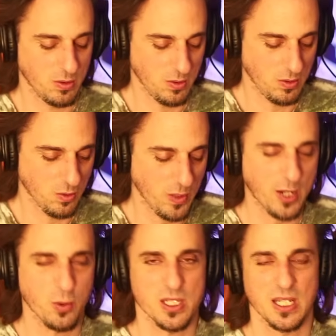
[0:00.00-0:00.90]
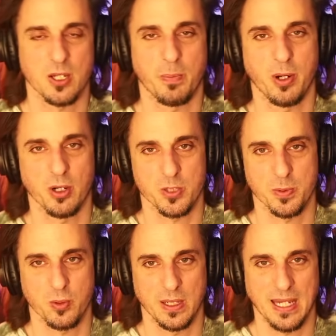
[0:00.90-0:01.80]
requisite to parse
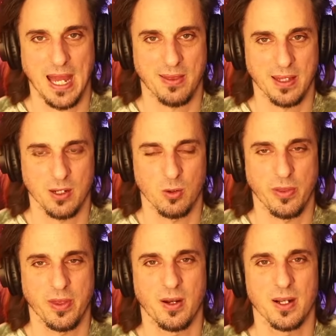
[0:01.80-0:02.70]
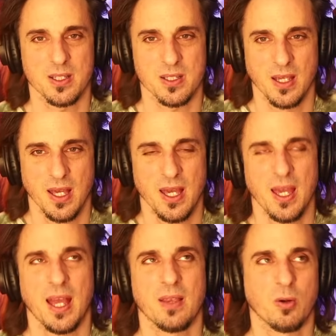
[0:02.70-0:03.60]
between Catholic and Orthodox,
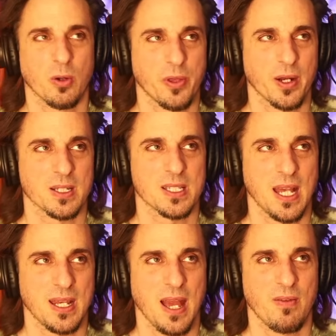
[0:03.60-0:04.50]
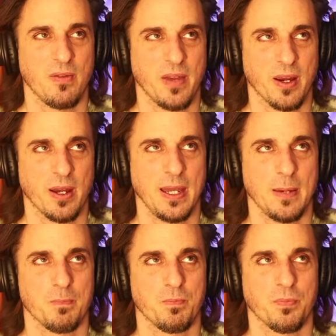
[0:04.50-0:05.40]
and the Orthodox tend to have a very
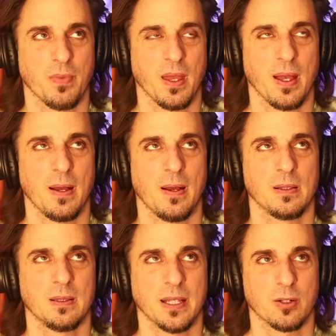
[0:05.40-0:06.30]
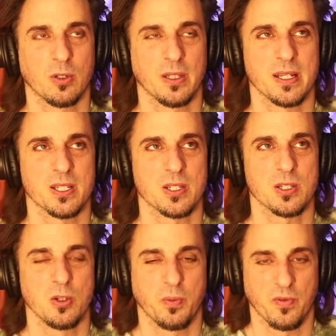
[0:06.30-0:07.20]
literalist,
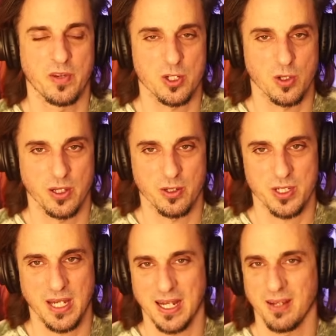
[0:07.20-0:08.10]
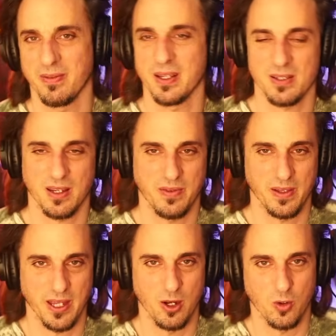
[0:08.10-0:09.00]
superficial understanding of things like
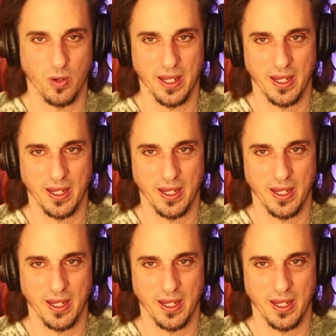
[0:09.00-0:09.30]
filioque,